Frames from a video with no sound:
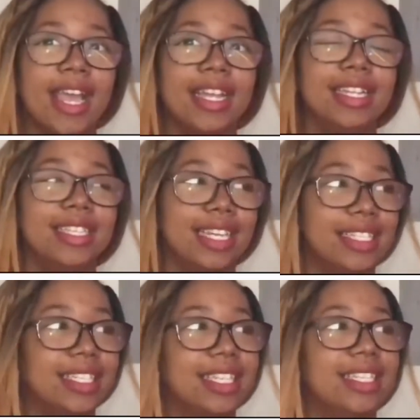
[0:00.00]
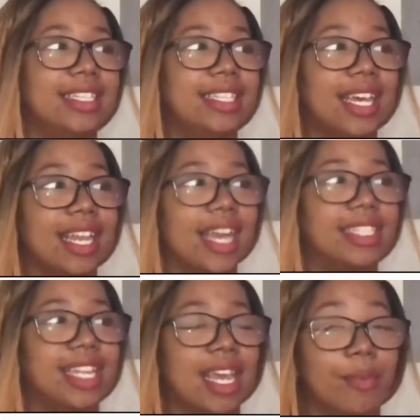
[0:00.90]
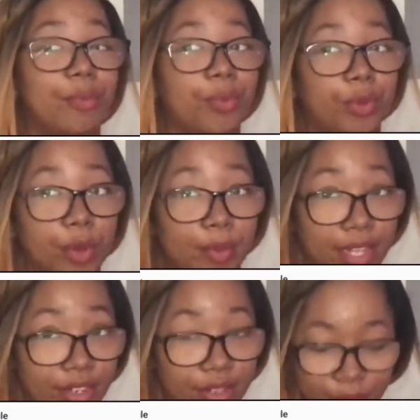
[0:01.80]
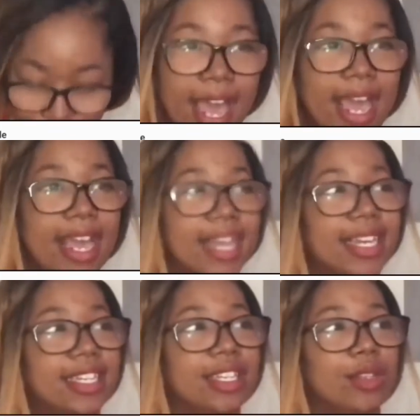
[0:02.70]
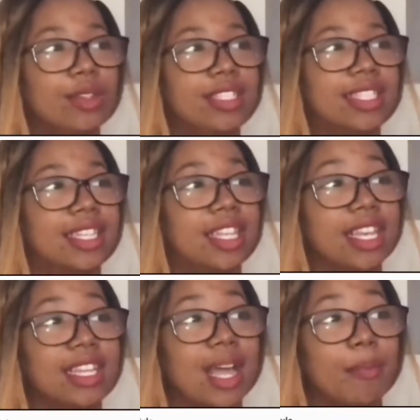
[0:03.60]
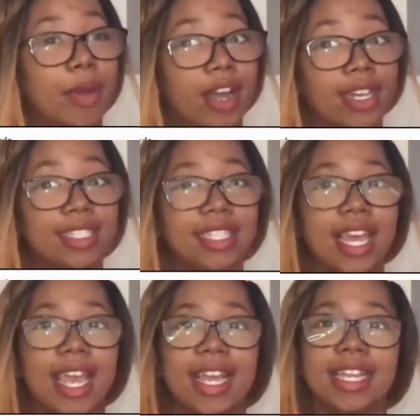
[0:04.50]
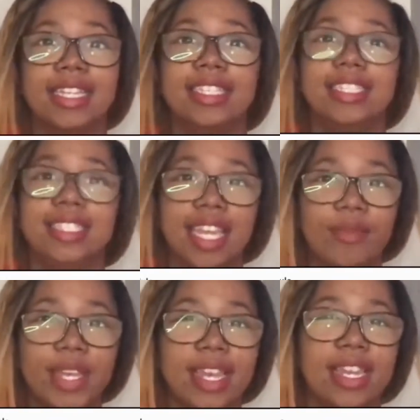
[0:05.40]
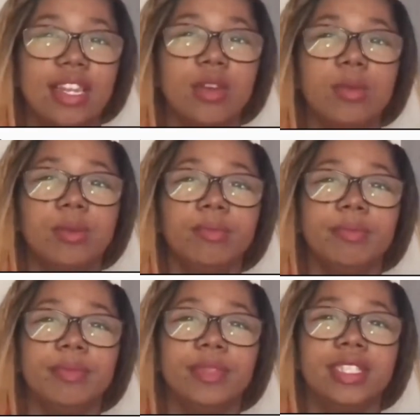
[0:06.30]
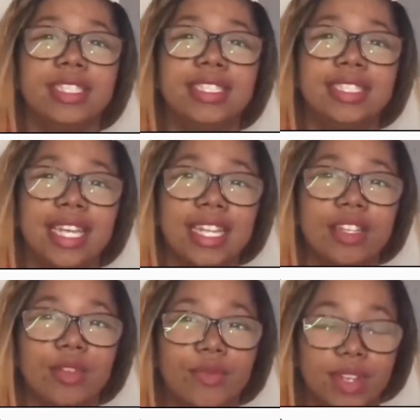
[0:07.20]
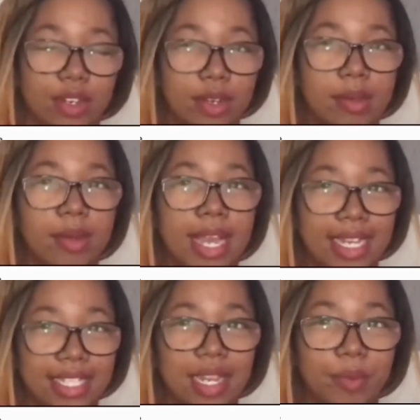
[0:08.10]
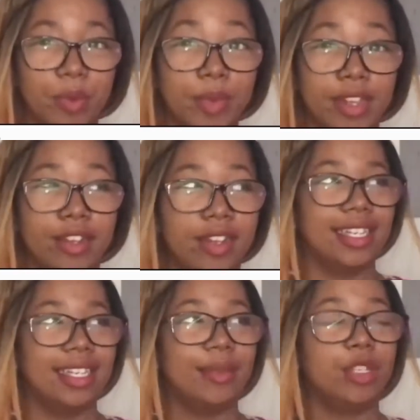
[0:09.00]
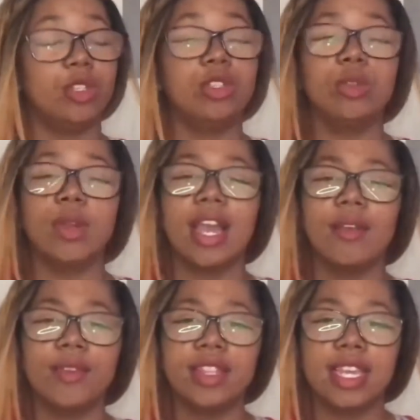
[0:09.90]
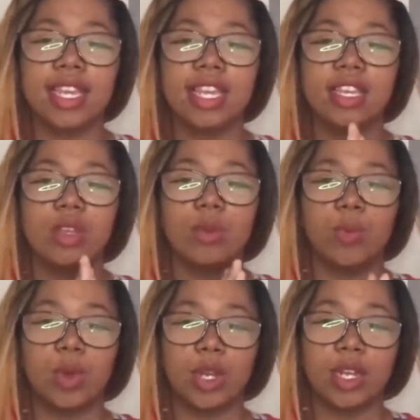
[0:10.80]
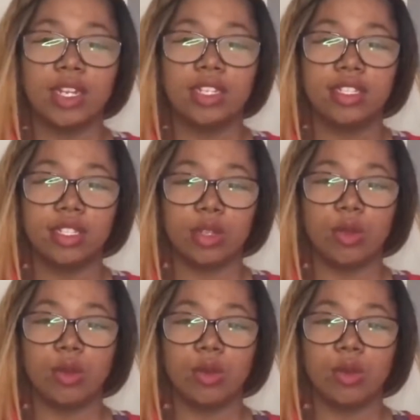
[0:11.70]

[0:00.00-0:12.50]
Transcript: that says set as a premiere. And you just click that box and save it and it'll set your video as a premiere. You do everything you would do